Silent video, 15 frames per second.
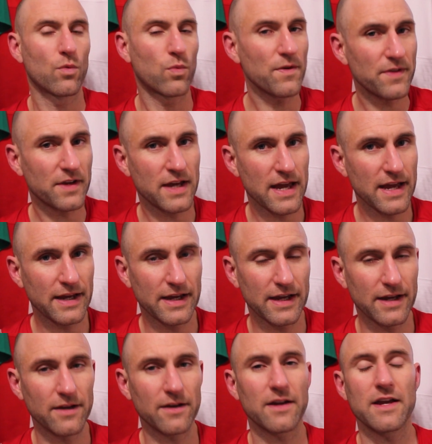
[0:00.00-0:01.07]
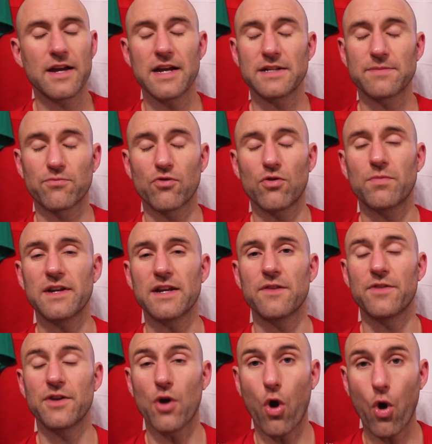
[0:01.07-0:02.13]
With the kicking, it's probably
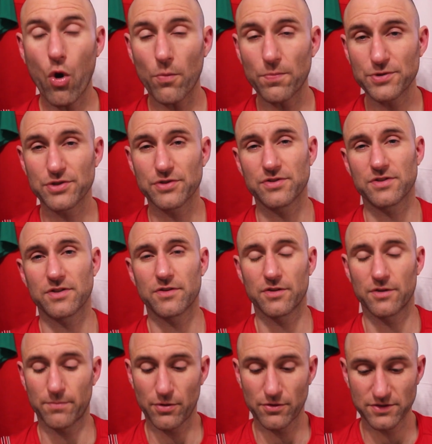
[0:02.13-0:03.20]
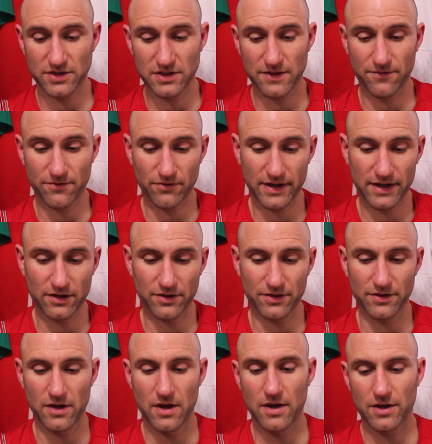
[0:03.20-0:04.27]
the options that are positive for
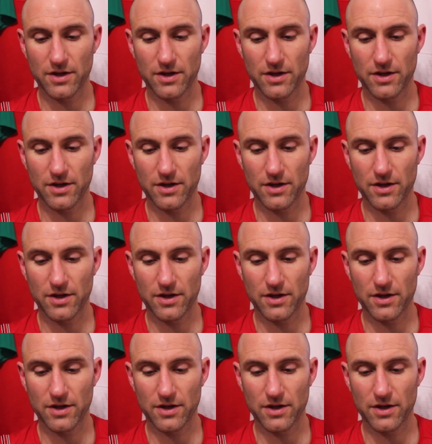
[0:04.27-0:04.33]
England.